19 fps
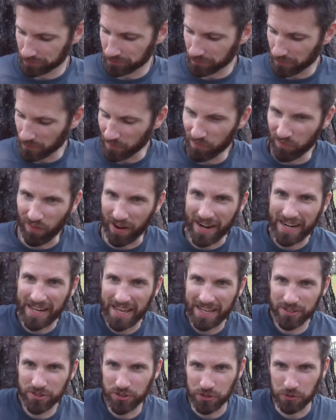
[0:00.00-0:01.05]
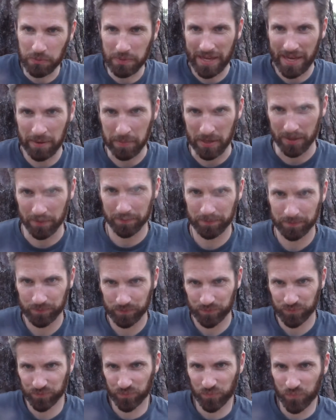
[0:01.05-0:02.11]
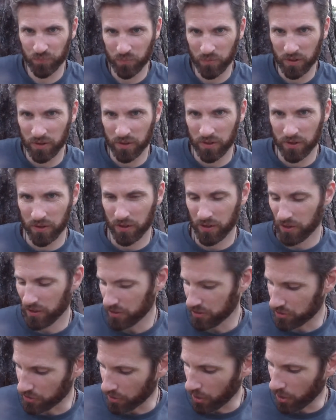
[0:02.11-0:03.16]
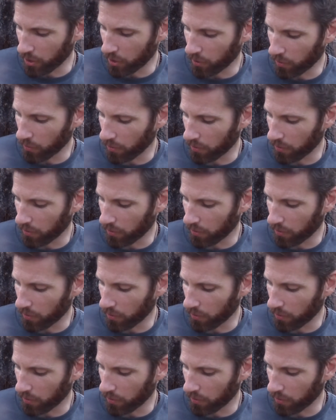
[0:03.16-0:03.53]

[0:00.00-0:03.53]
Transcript: finance, you name it. So,